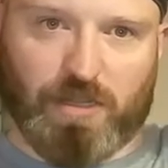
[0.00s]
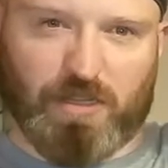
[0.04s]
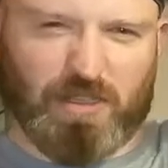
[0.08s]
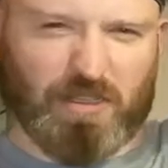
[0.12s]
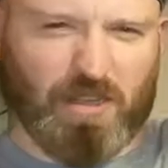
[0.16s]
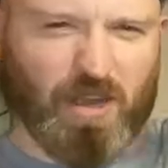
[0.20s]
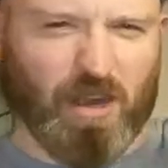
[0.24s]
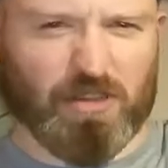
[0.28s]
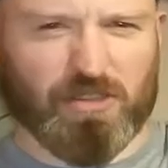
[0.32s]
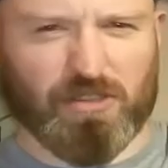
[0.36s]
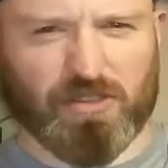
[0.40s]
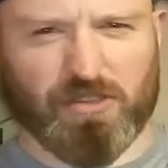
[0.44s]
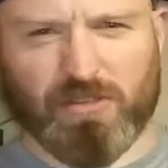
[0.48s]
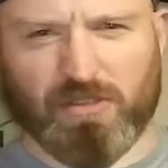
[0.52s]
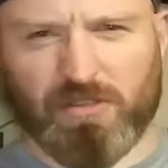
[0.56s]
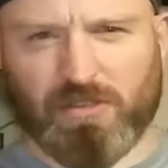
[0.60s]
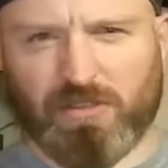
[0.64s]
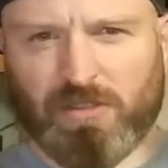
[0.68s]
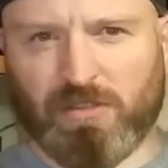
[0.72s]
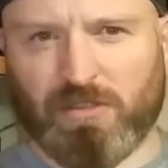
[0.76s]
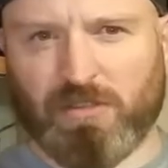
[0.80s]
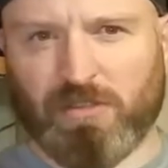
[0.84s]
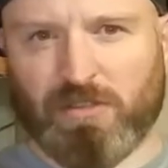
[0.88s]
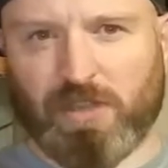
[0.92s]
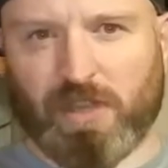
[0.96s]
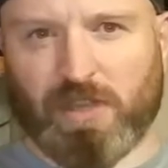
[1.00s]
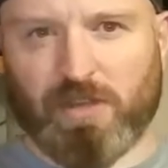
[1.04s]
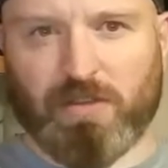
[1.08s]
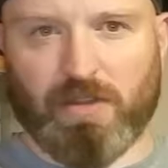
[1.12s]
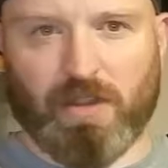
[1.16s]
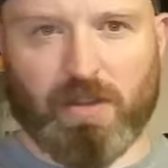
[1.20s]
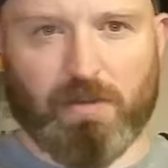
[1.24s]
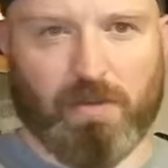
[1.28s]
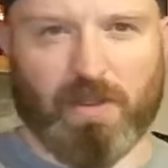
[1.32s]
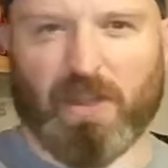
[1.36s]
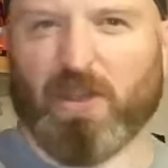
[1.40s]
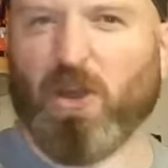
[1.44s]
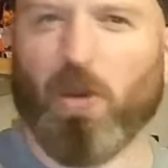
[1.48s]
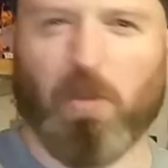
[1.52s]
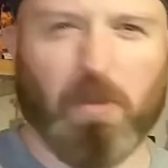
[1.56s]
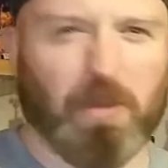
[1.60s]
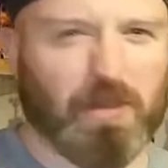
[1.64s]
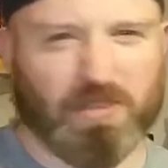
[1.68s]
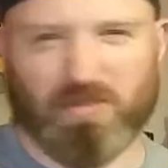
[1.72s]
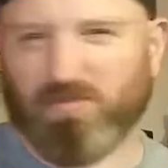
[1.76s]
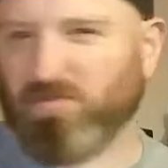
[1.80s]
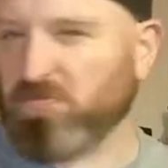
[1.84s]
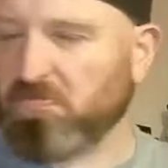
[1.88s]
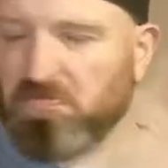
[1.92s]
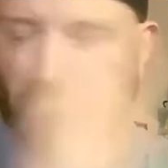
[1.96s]
like cartoons and the
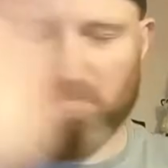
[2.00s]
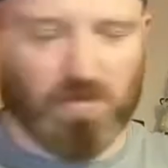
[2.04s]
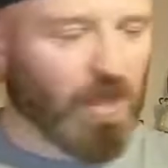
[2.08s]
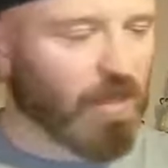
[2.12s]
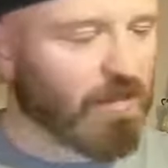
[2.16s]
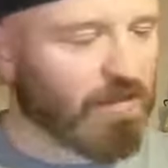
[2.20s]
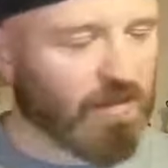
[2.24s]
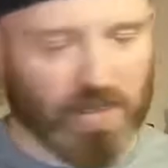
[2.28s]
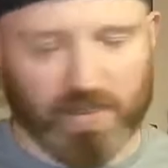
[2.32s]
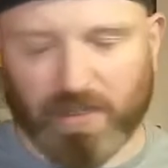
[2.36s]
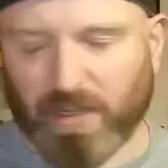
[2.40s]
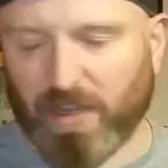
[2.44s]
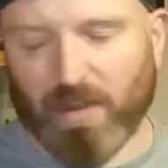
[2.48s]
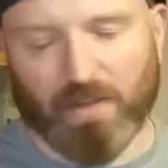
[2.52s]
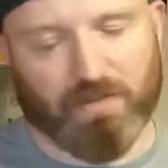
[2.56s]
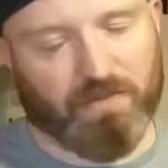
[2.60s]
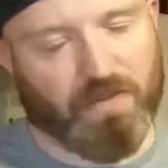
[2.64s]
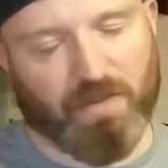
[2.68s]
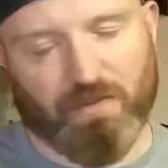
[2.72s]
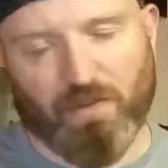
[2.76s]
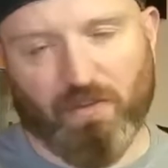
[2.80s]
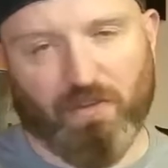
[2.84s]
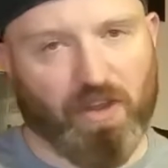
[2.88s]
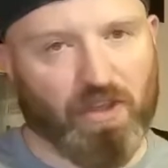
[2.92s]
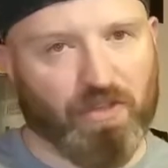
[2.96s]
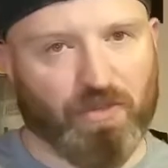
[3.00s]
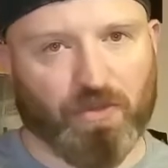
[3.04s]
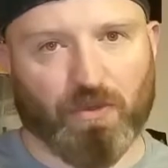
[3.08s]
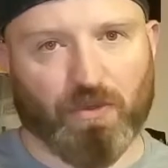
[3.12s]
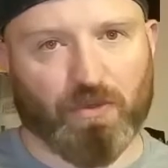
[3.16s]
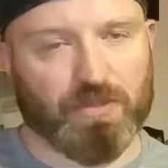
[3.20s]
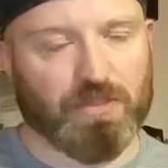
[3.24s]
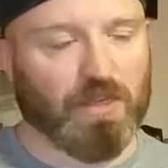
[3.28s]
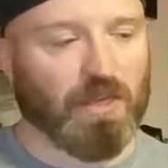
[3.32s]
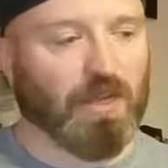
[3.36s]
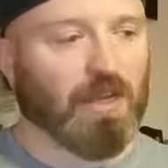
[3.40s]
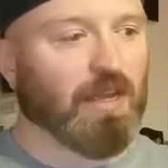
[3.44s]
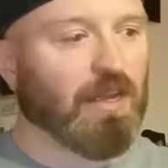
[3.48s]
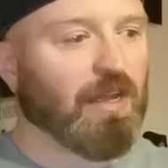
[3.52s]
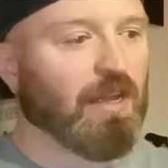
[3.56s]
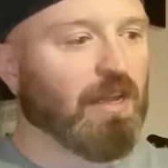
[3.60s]
comics, I've never read those,